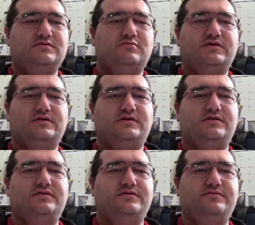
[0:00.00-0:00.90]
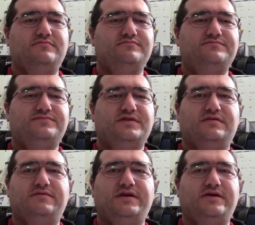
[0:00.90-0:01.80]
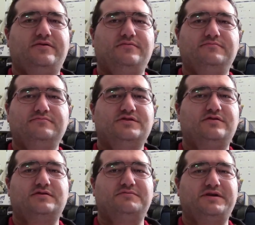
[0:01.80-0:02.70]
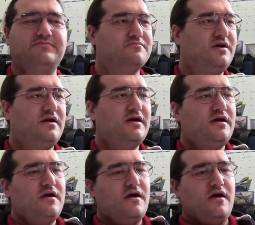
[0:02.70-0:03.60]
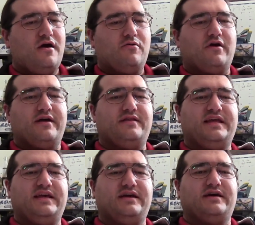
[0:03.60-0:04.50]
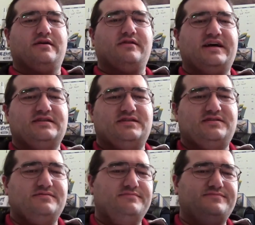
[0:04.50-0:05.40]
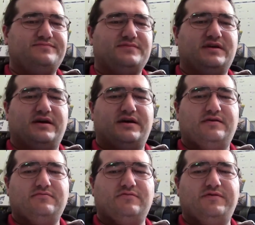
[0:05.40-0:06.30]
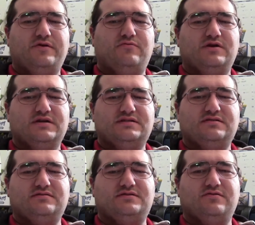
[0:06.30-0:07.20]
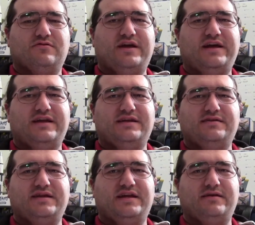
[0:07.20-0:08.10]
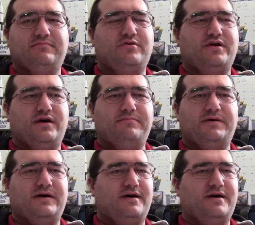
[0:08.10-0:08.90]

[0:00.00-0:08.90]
wanted to do a video sort of explaining why the last review was so late in getting put up.